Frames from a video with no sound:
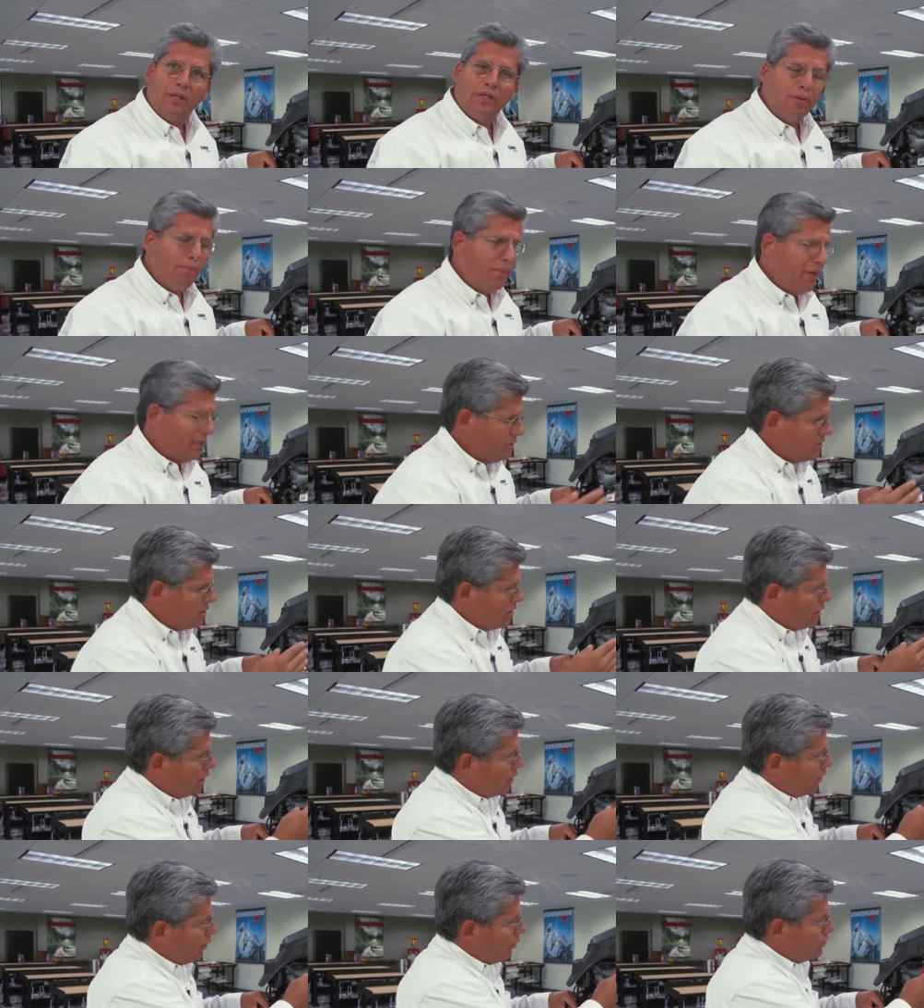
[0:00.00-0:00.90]
to make this
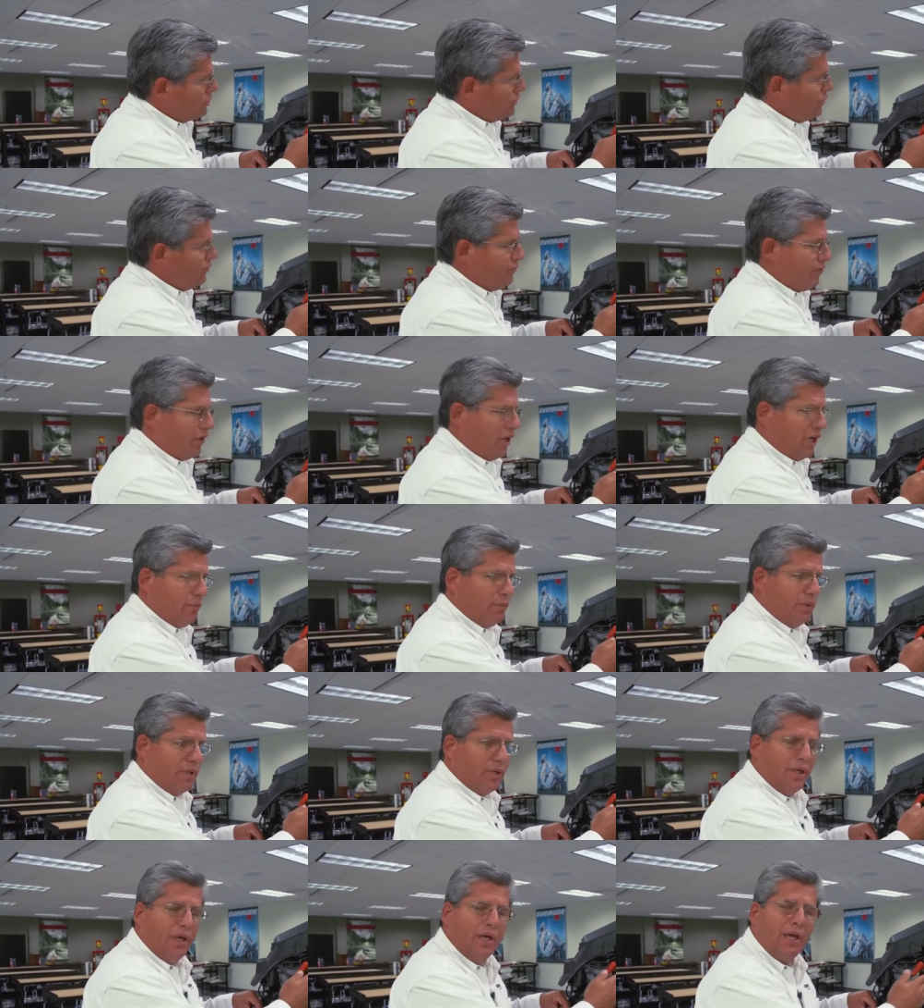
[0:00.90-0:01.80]
a closed
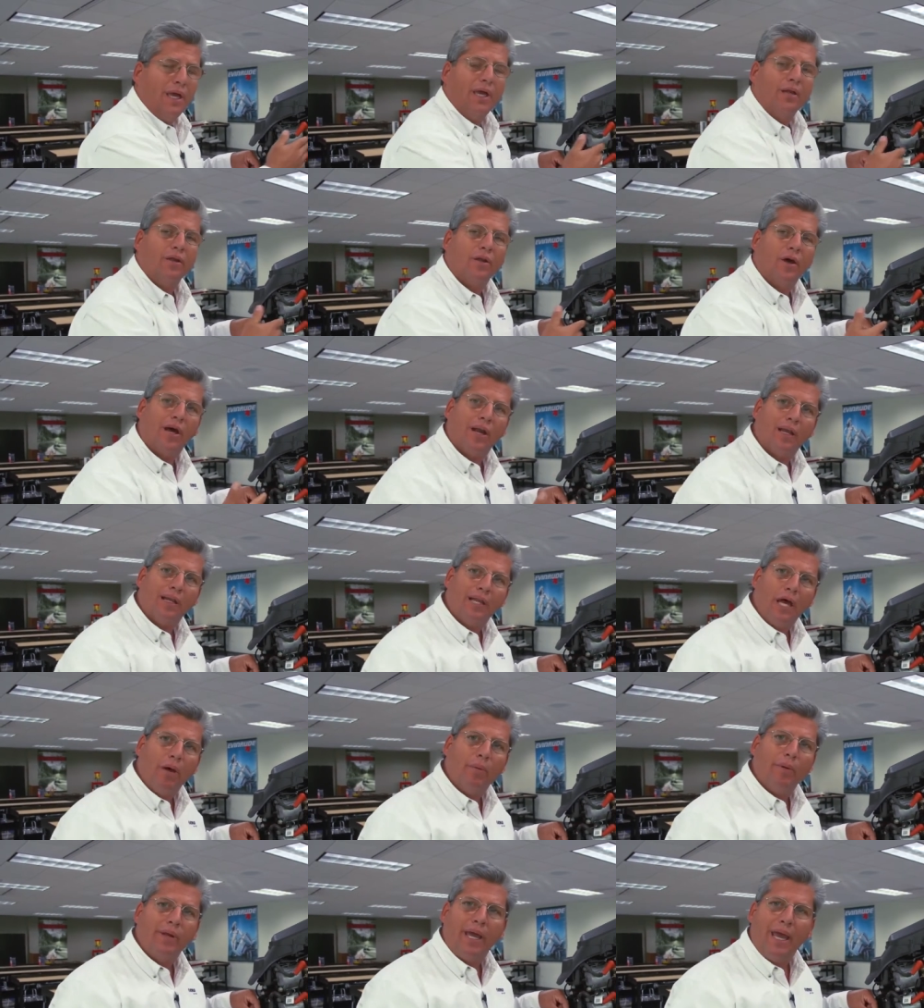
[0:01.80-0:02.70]
environment and not
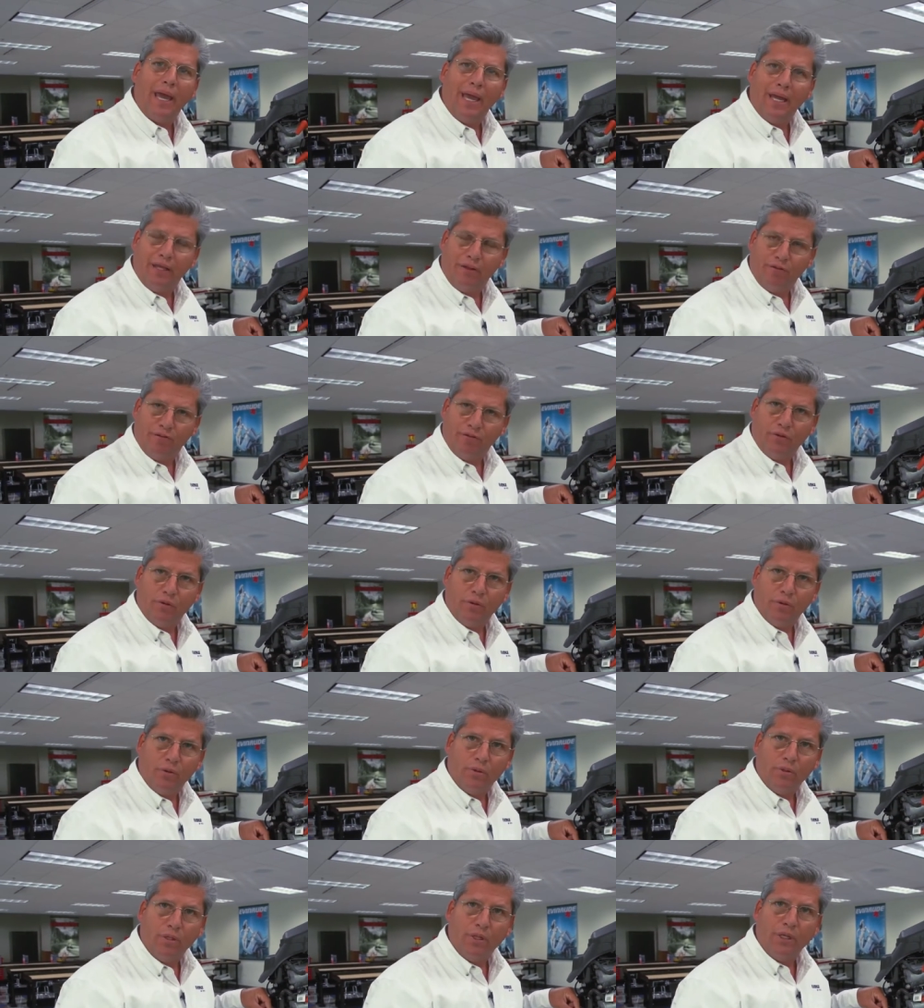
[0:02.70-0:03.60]
allowing any
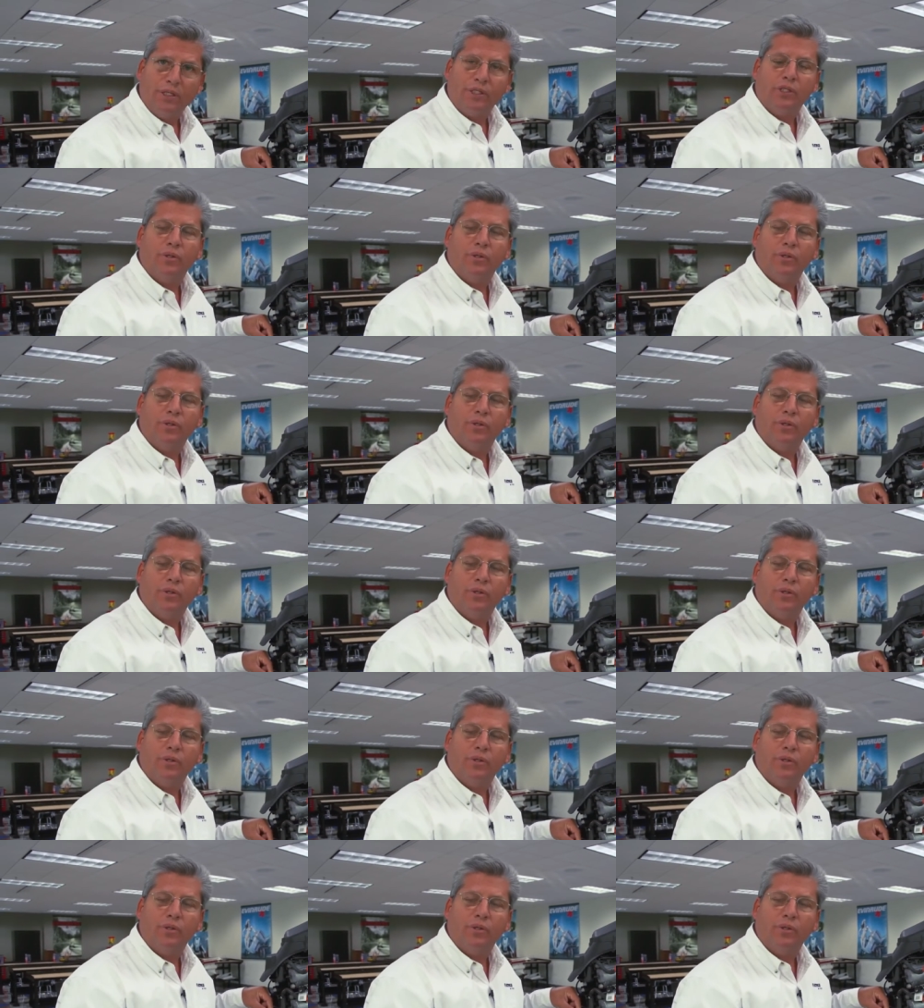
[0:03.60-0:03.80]
fuel